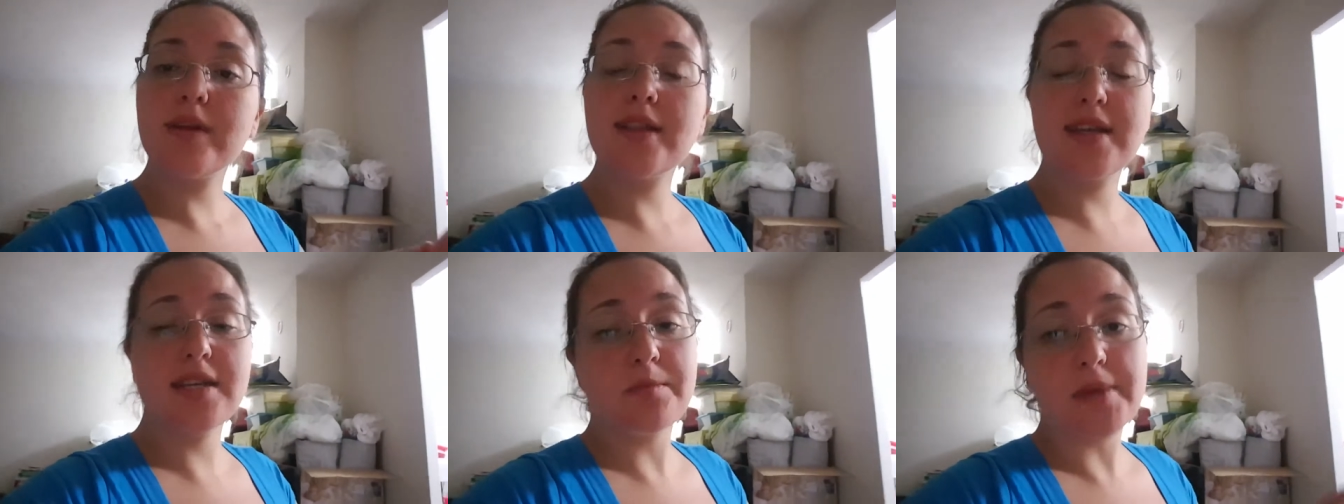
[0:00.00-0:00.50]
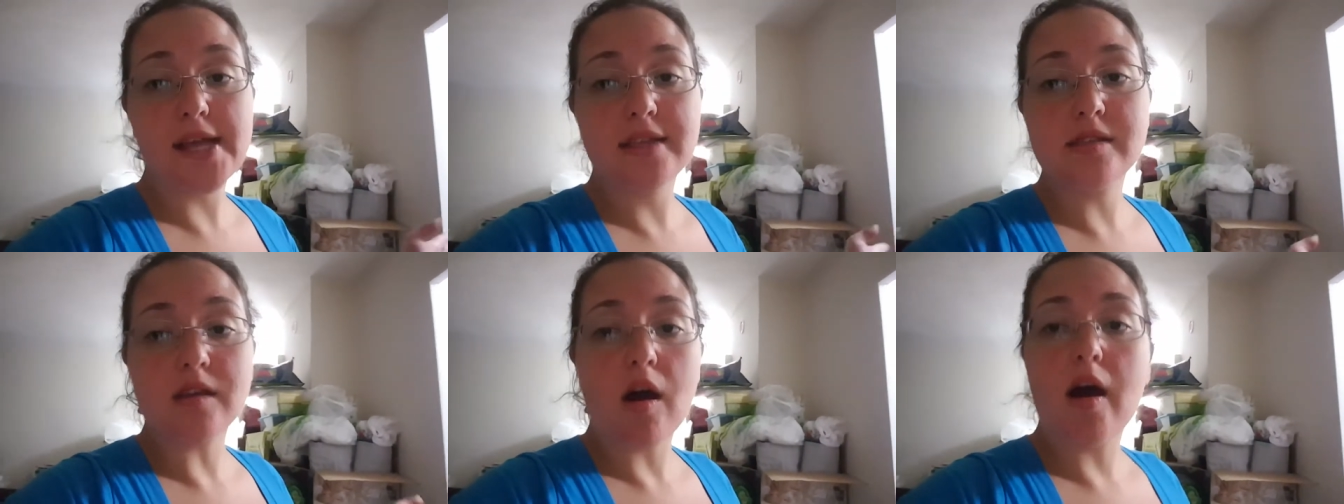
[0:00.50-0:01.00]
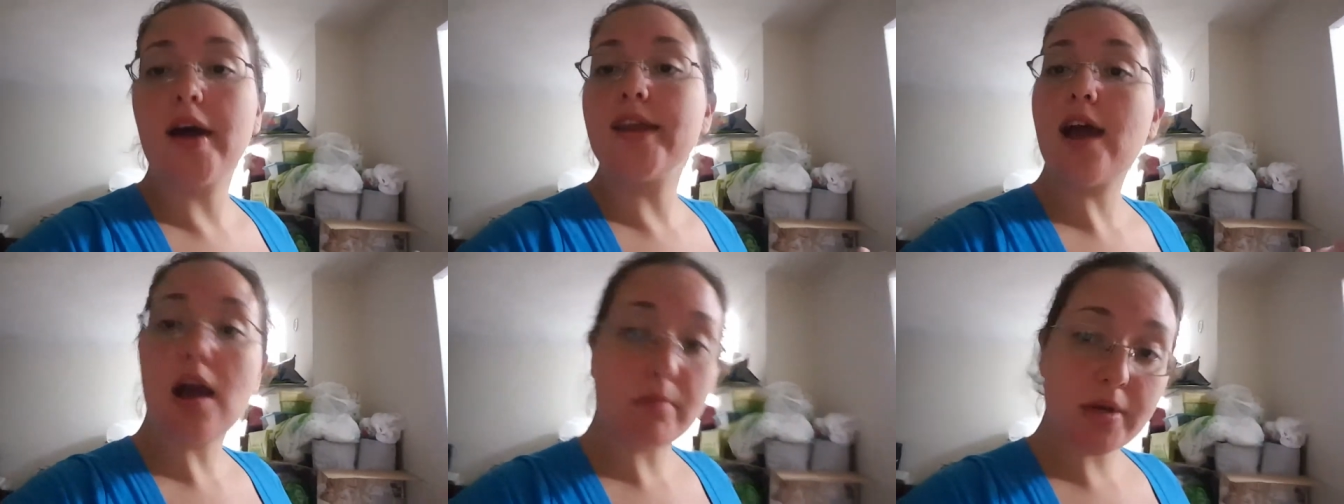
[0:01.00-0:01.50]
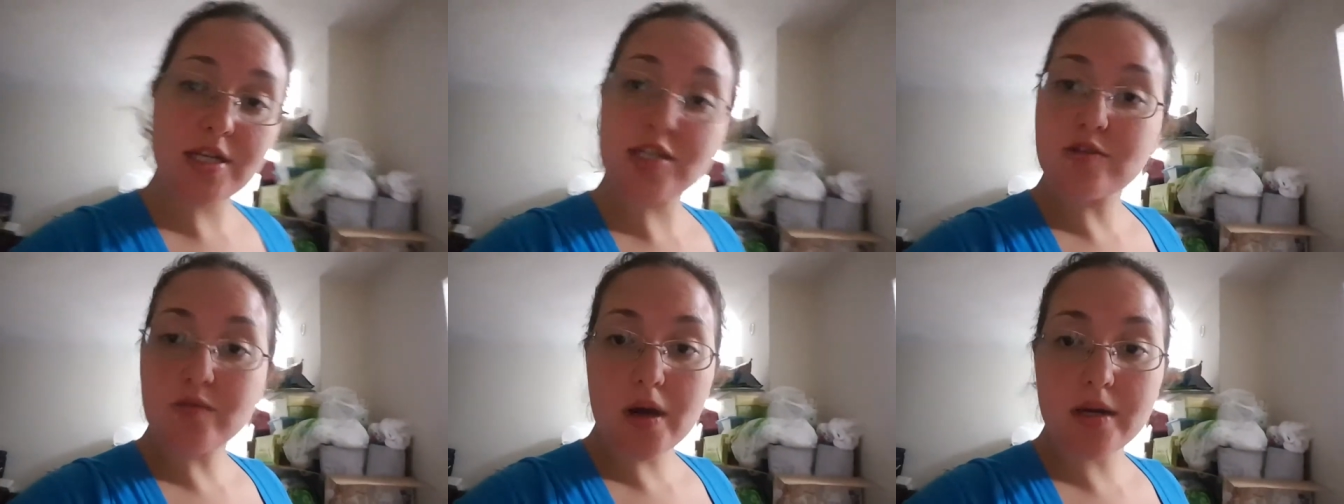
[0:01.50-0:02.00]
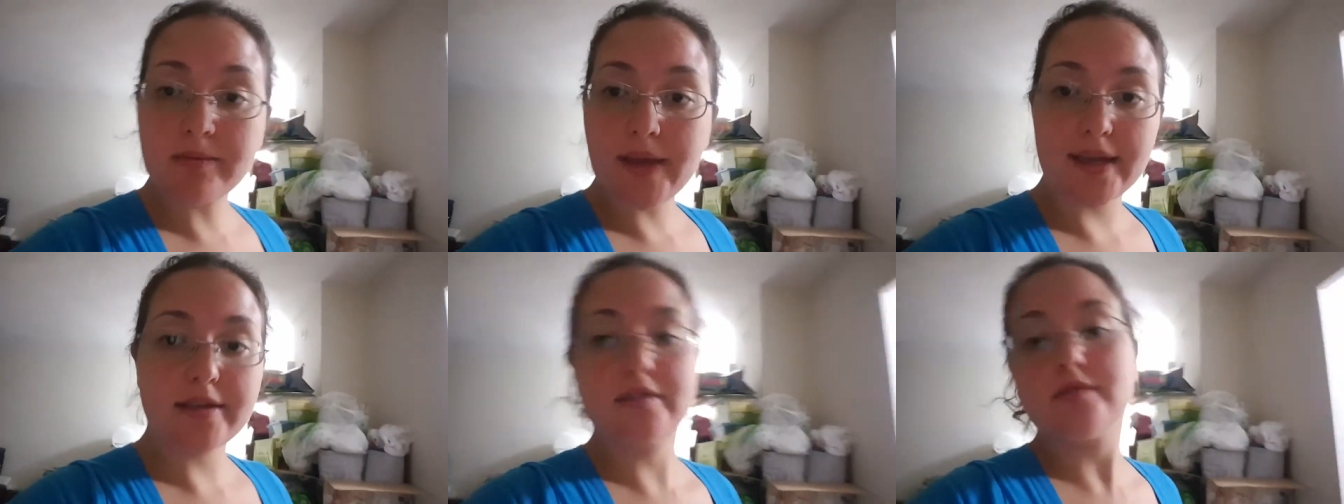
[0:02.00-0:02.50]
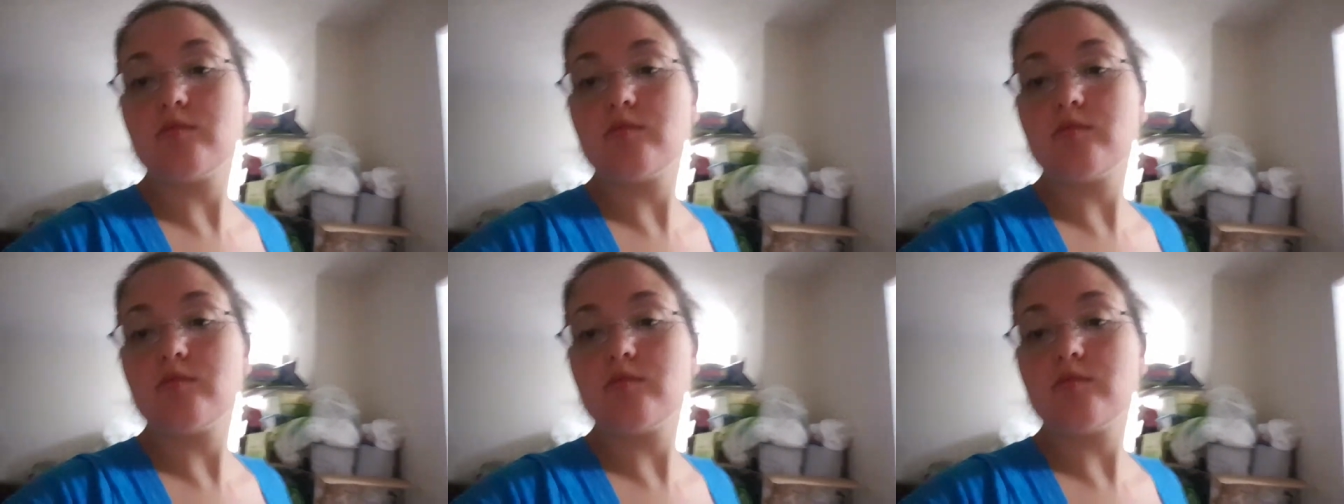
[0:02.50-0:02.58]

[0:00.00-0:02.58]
really depends on how much you want to make.